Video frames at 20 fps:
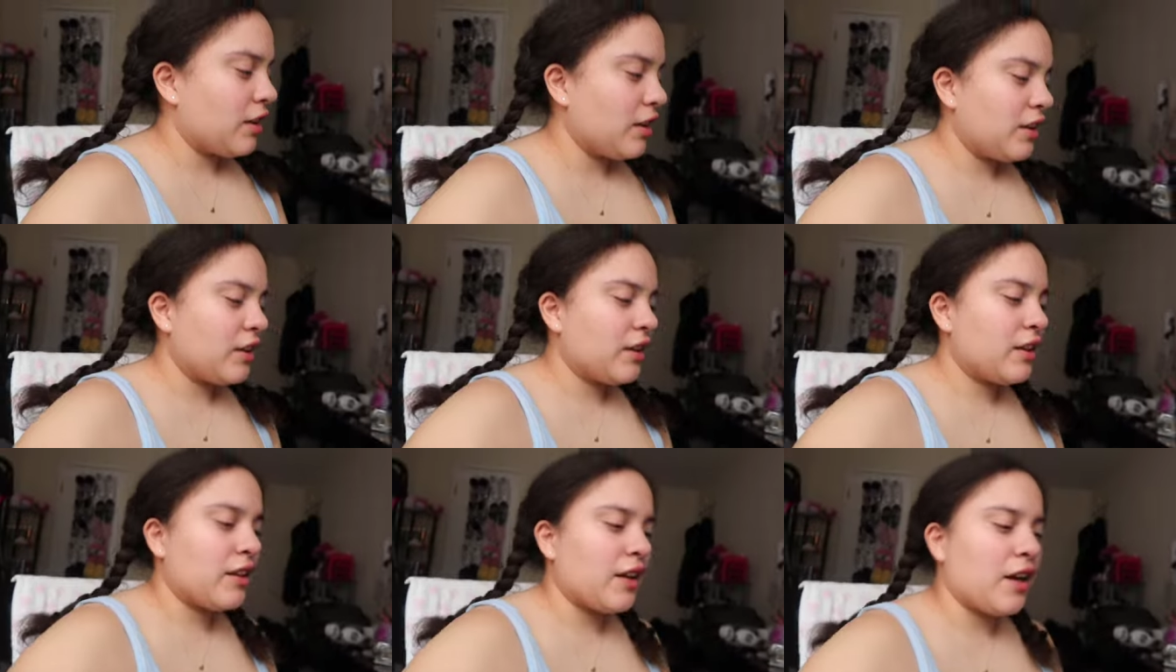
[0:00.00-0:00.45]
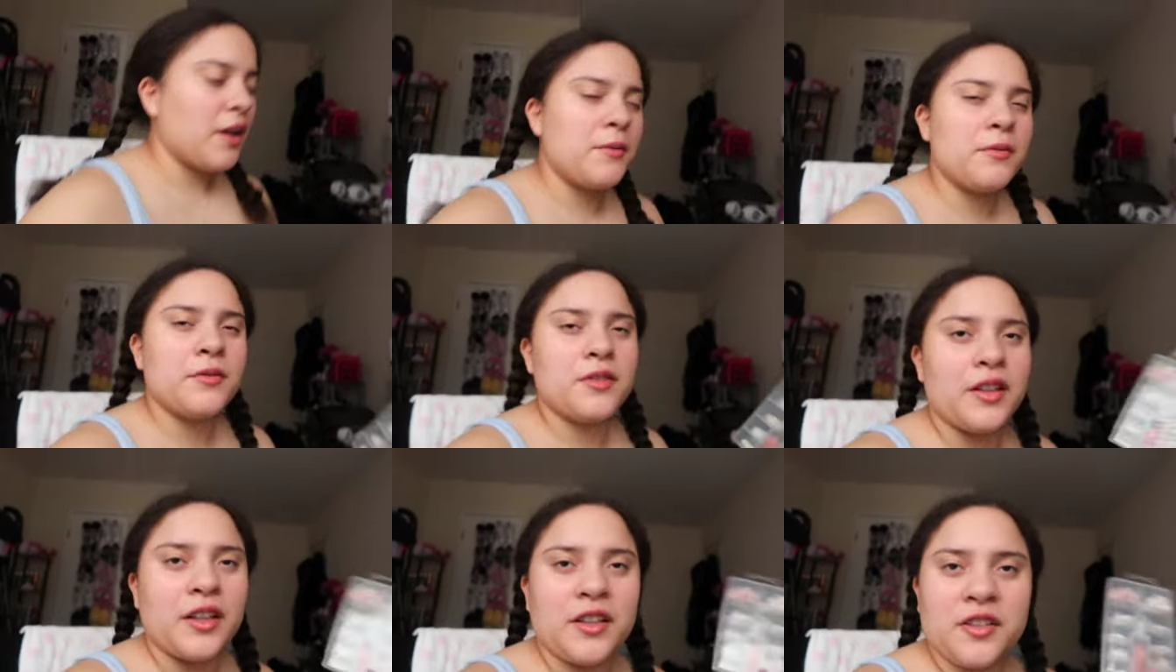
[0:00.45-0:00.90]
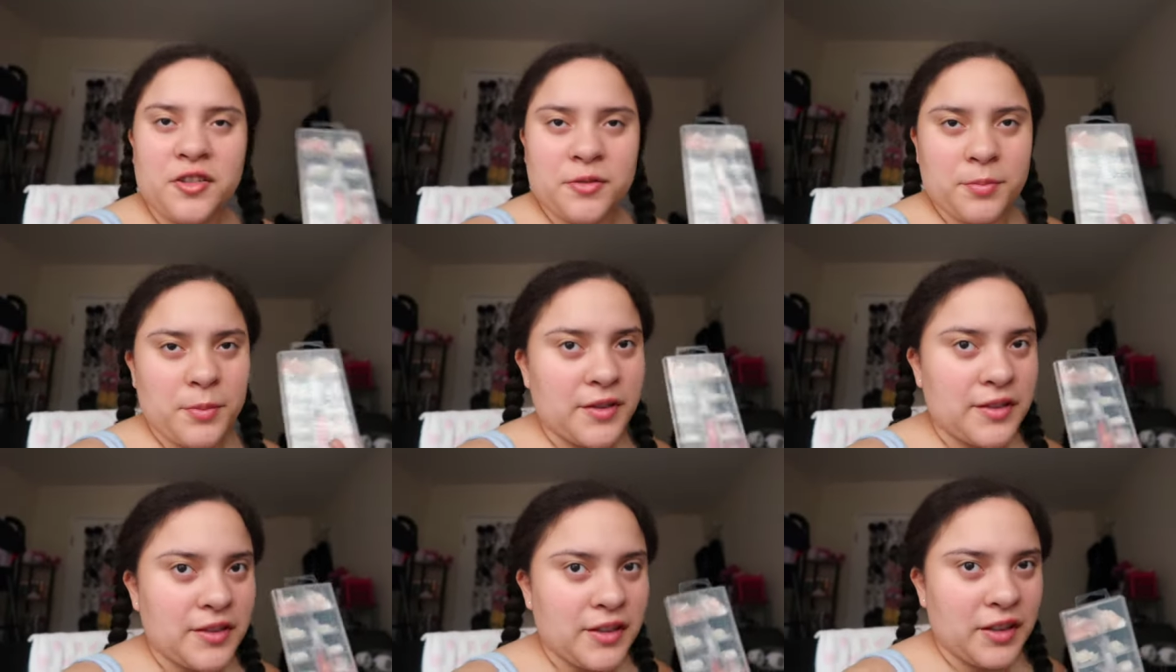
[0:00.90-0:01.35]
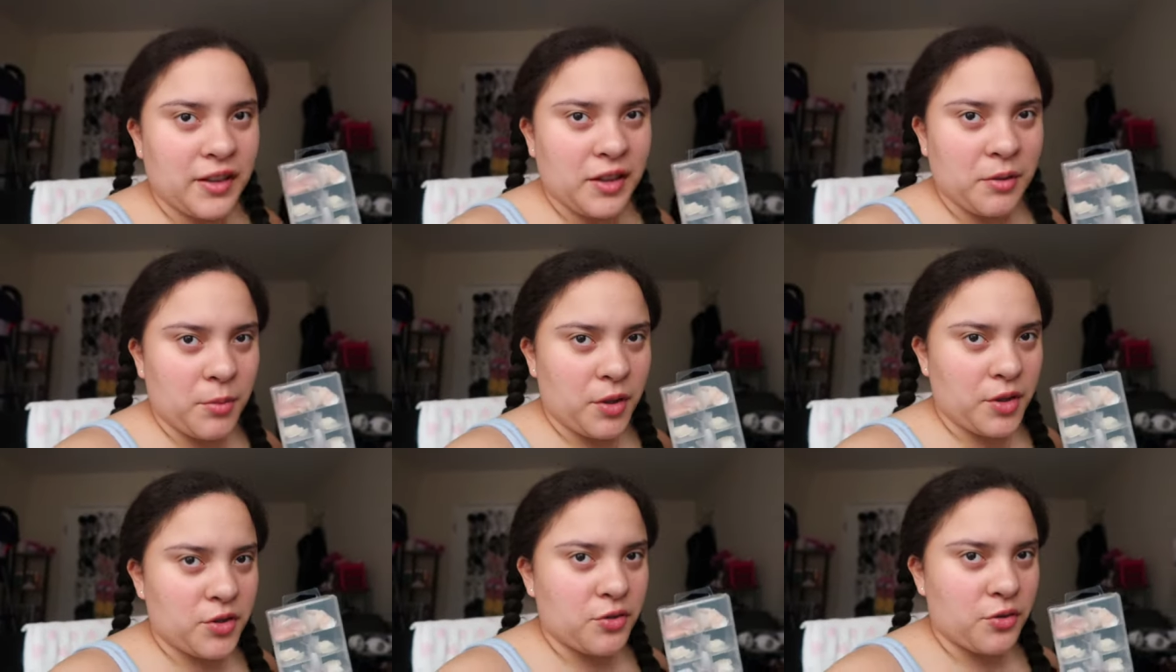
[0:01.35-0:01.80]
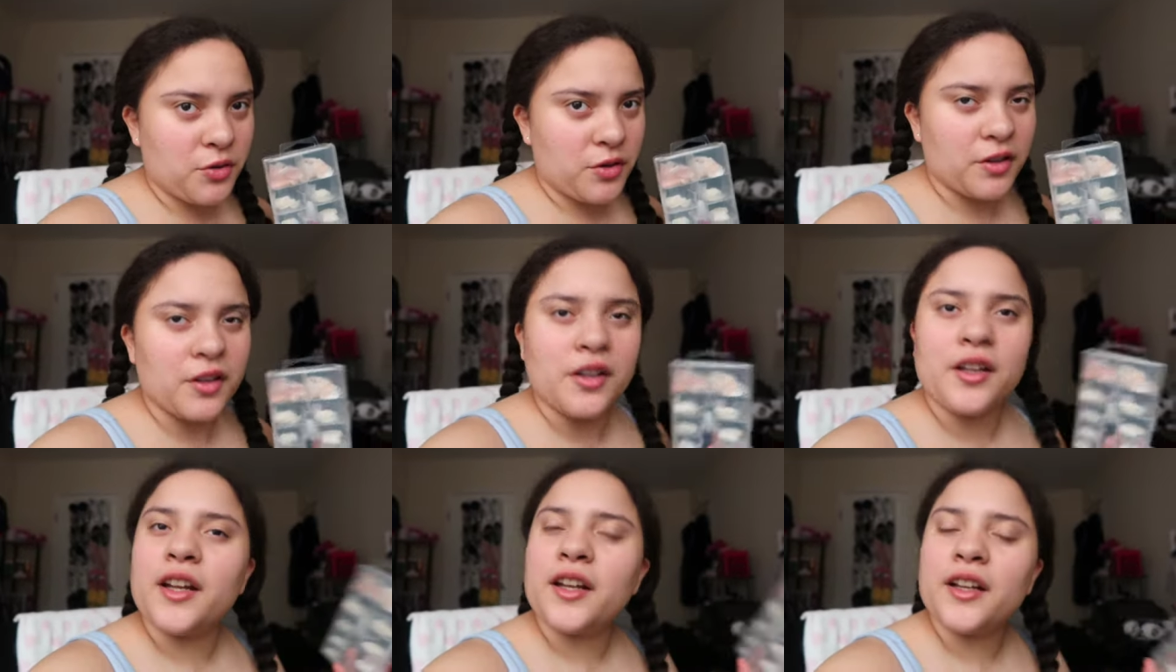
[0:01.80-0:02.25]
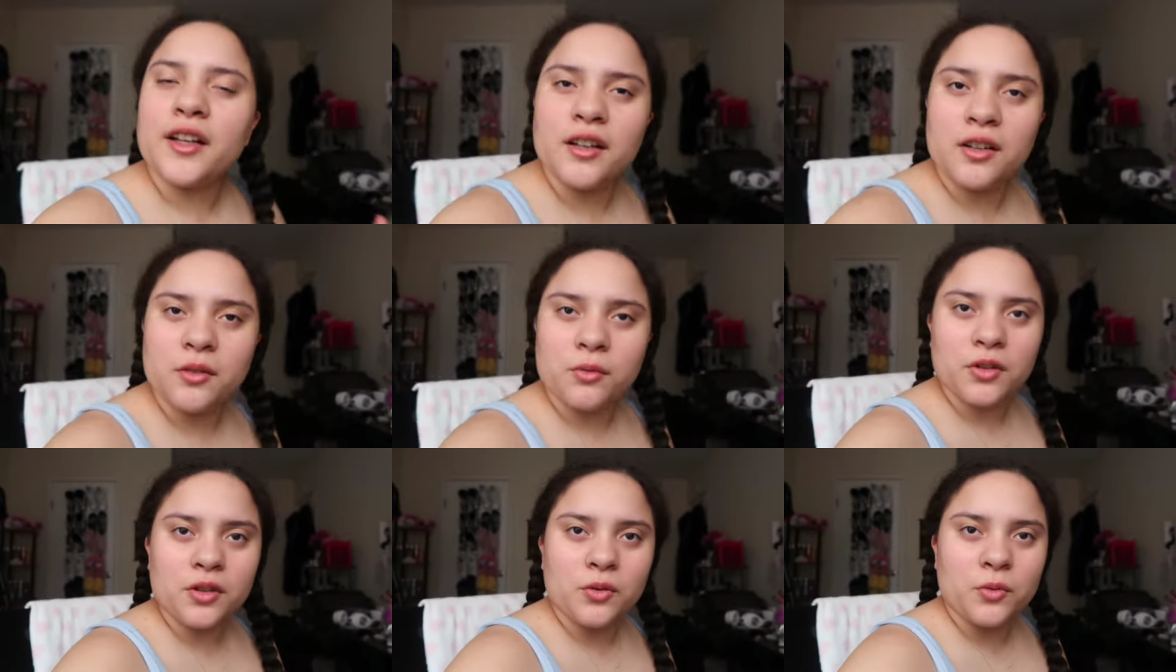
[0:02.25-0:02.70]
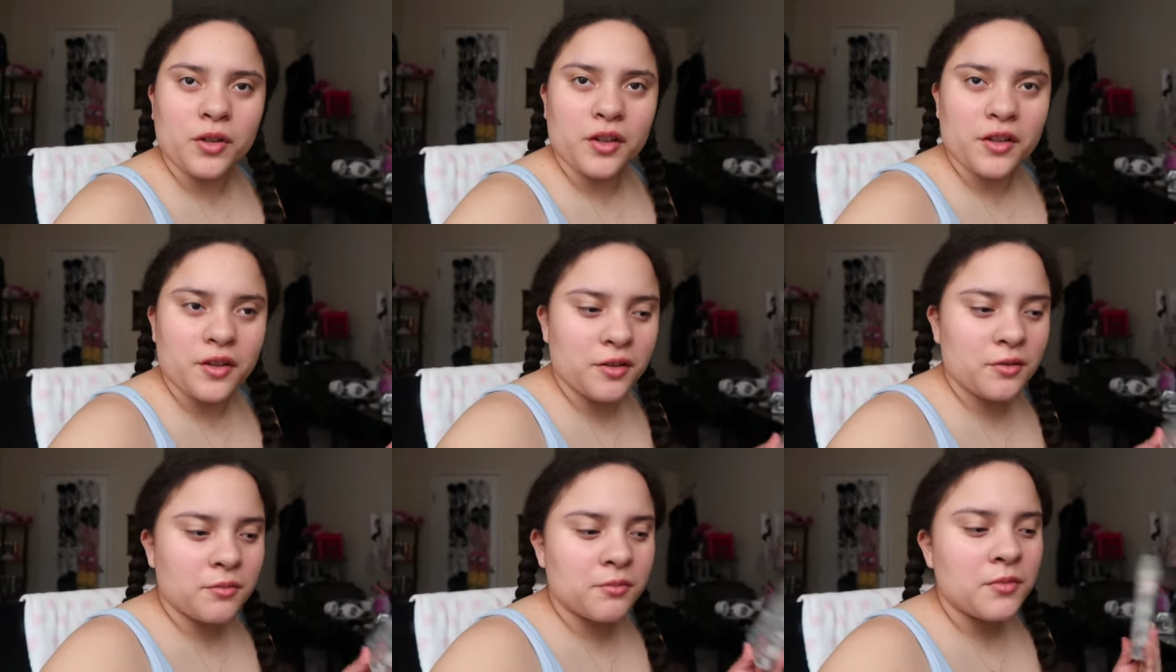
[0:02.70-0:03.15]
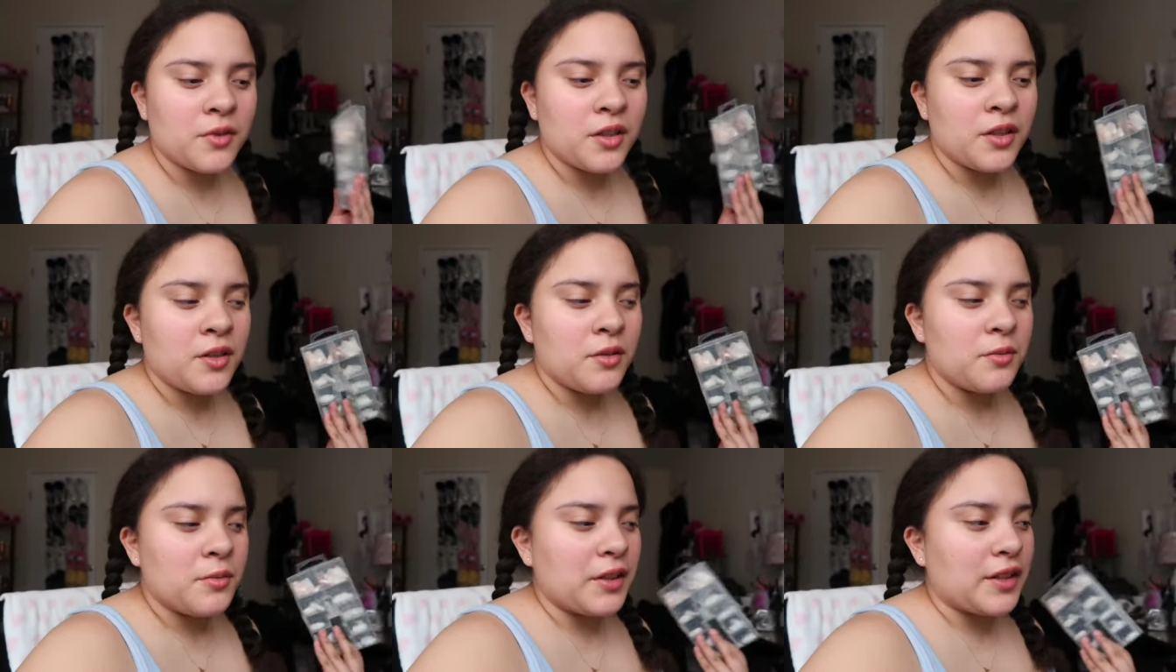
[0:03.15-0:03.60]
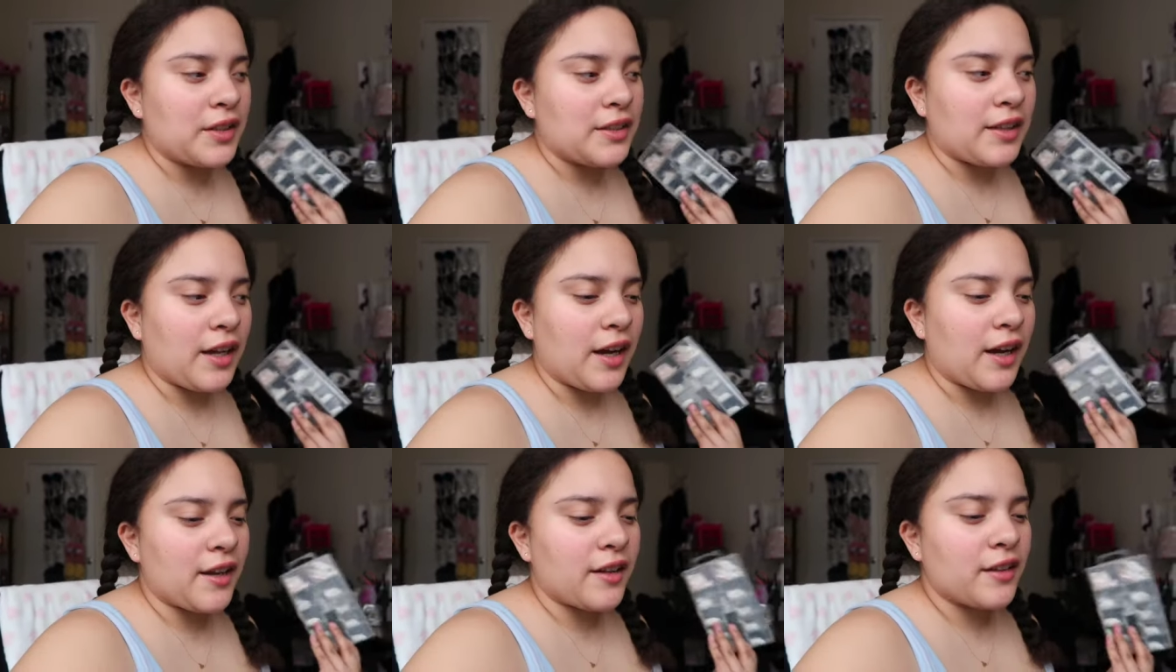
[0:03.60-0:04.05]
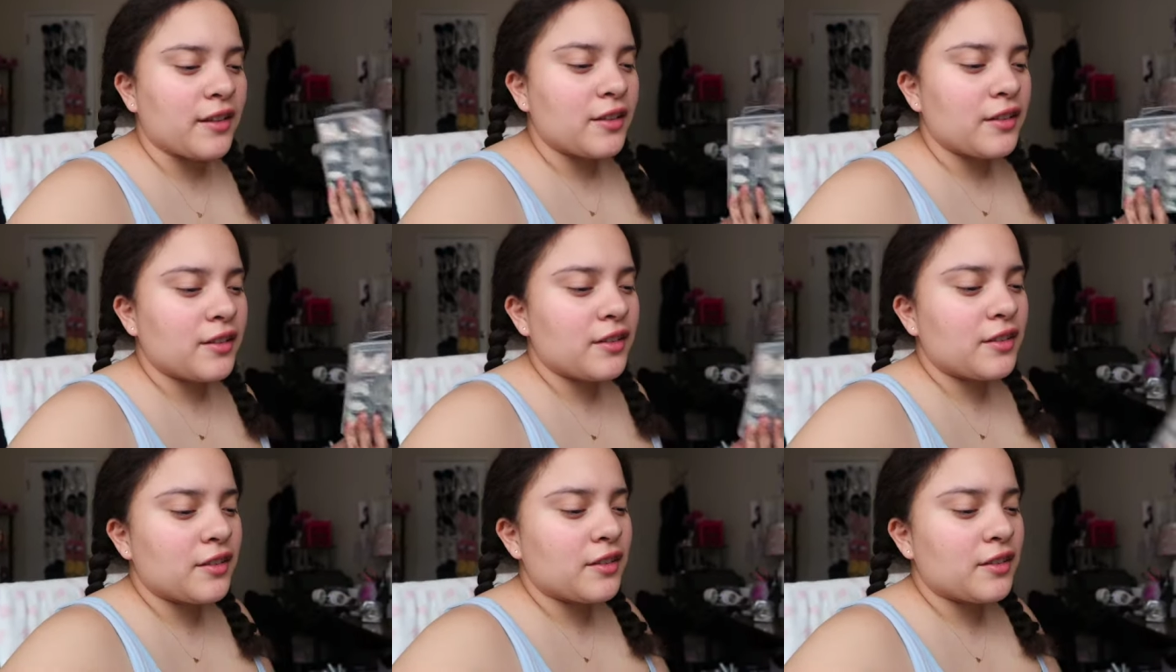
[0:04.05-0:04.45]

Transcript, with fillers: And I, they just been sitting in my drawer and I kind of want to wear them because I